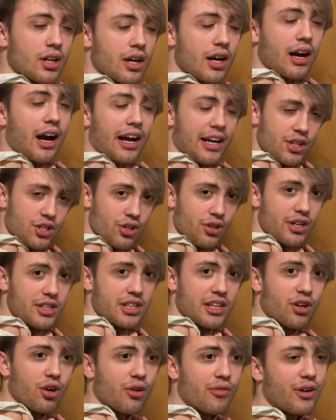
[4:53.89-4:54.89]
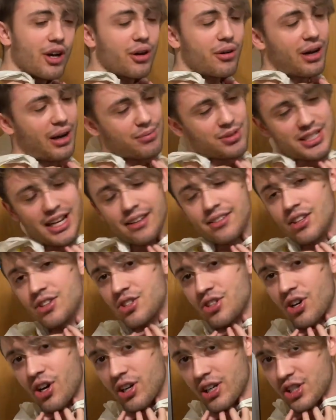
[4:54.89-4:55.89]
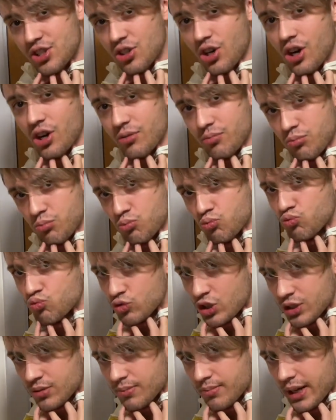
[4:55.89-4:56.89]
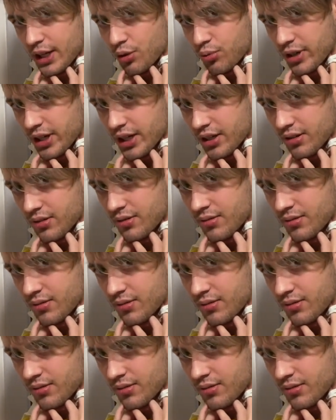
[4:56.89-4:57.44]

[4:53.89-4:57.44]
I enjoyed it, although I'm sad that Denali's gone. My queen.